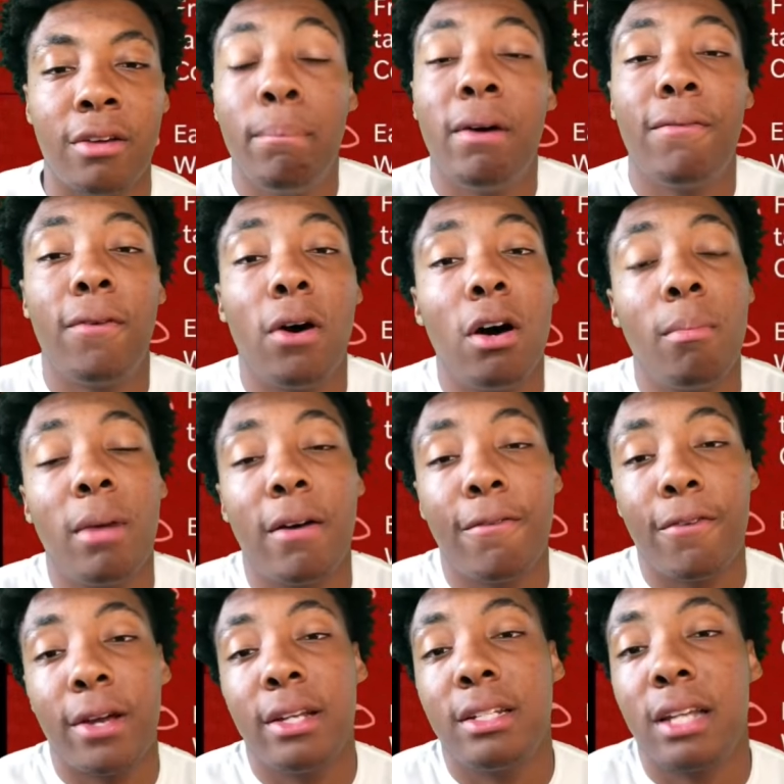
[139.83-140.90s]
But for all my
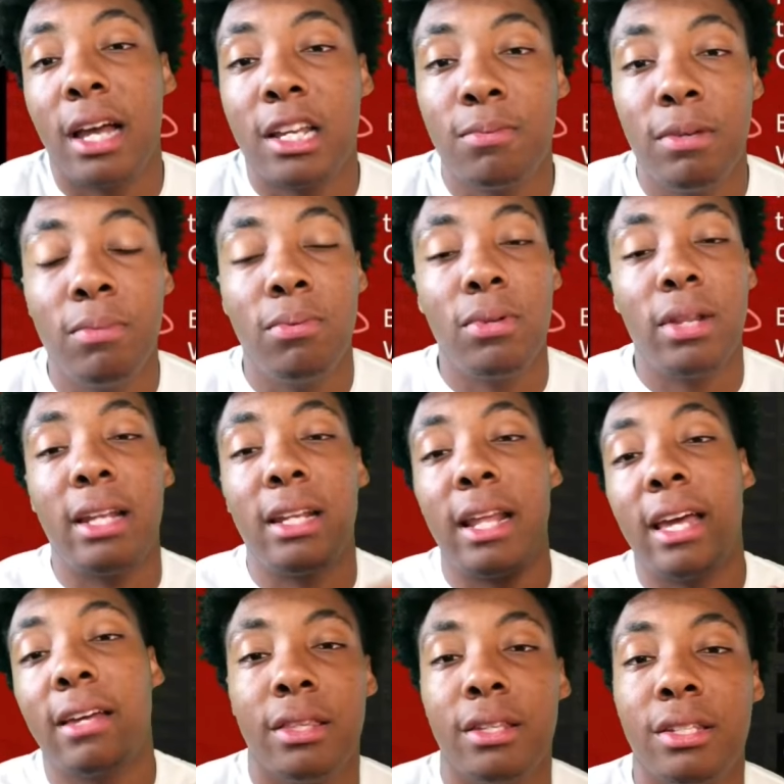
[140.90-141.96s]
franchise people
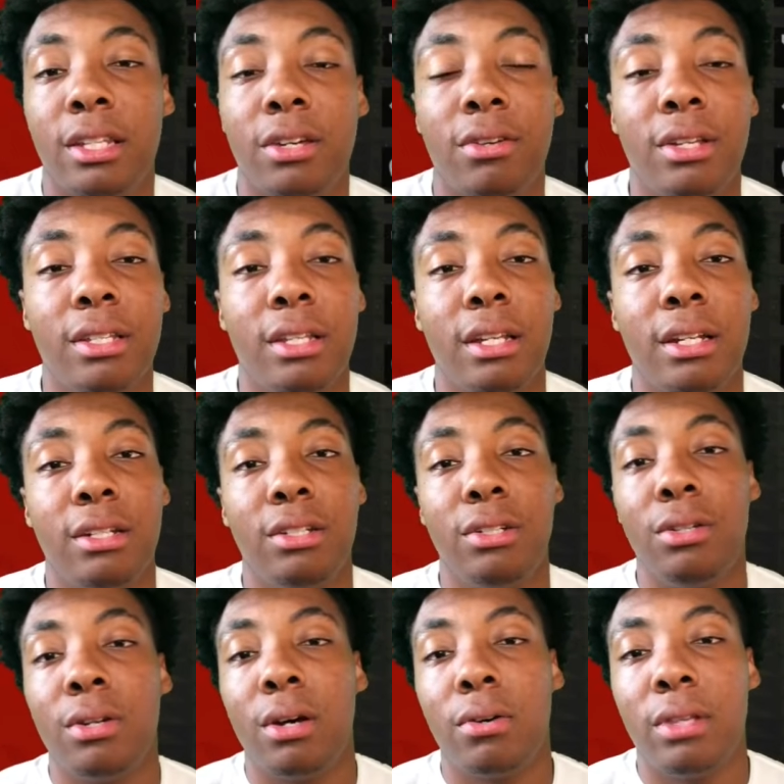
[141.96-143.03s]
like the series and,
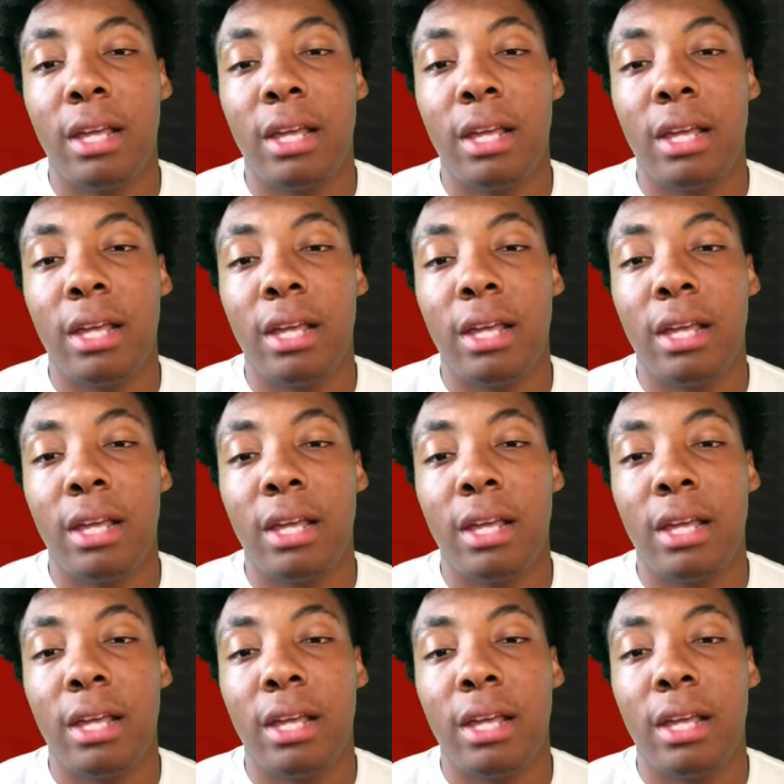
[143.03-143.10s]
you know,